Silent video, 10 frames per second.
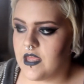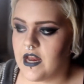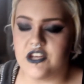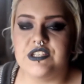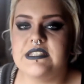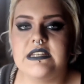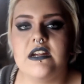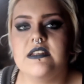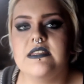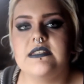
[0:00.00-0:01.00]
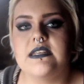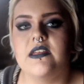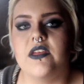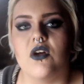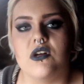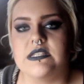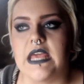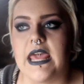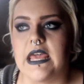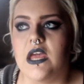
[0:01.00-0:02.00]
And I just stared at the ceiling all
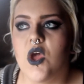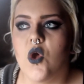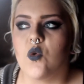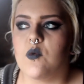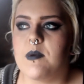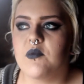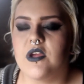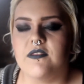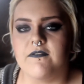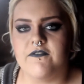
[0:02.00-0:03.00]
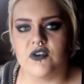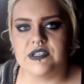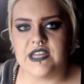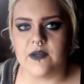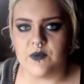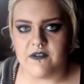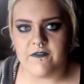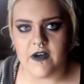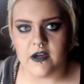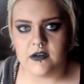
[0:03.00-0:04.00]
day, remembering the first time we
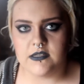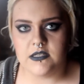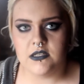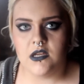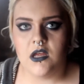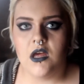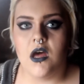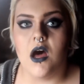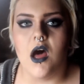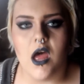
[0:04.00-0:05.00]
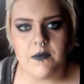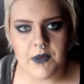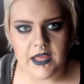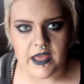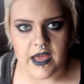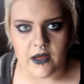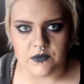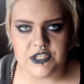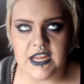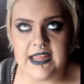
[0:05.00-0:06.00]
fucked. On my
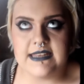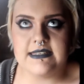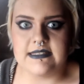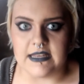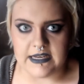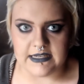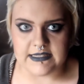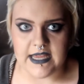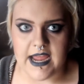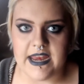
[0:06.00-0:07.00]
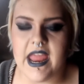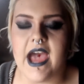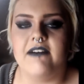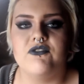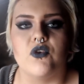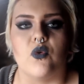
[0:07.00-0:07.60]
couch, in Sunnyside, after